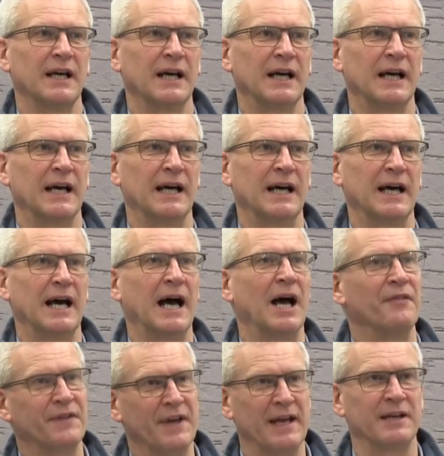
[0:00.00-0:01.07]
Uh,
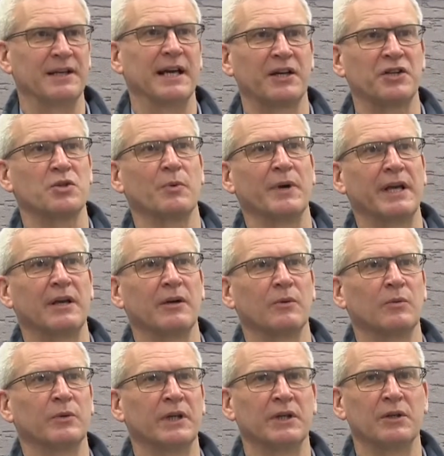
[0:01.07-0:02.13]
and then next week,
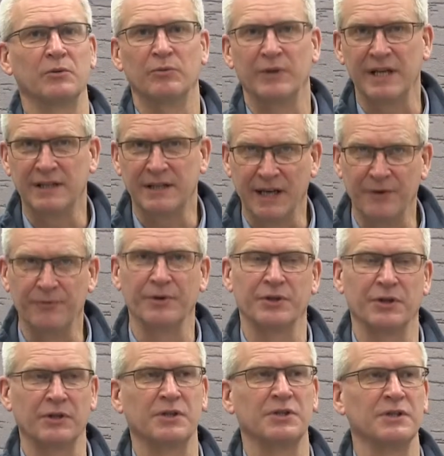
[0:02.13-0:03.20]
we'll read the
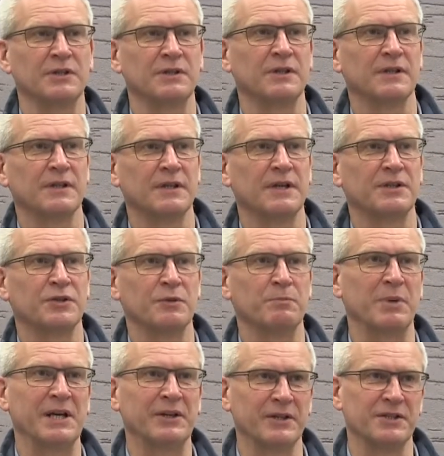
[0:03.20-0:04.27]
introduction to
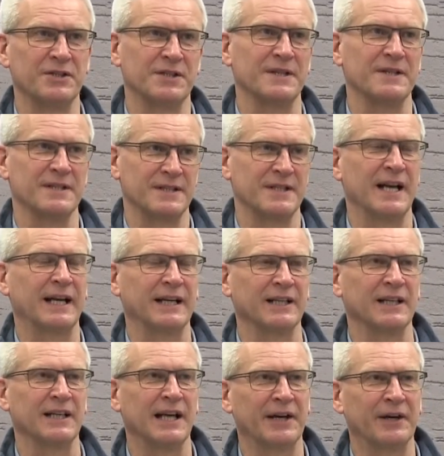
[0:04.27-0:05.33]
Peter's second
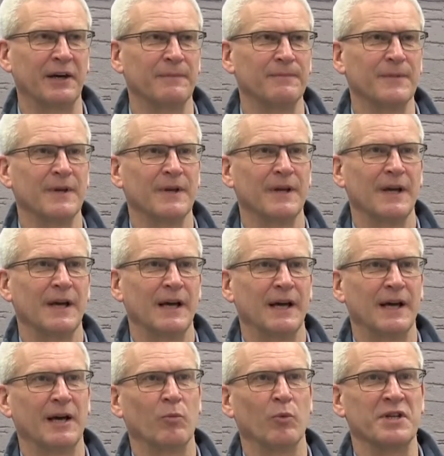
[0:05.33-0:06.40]
letter,
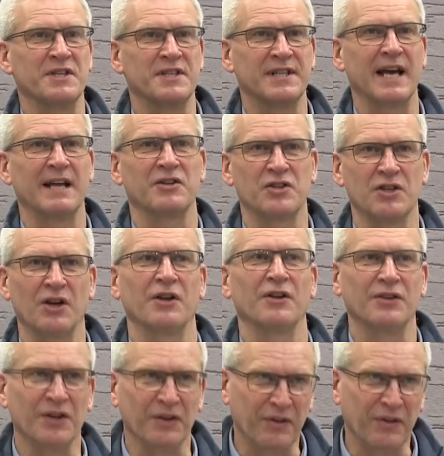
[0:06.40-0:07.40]
uh, which sets out the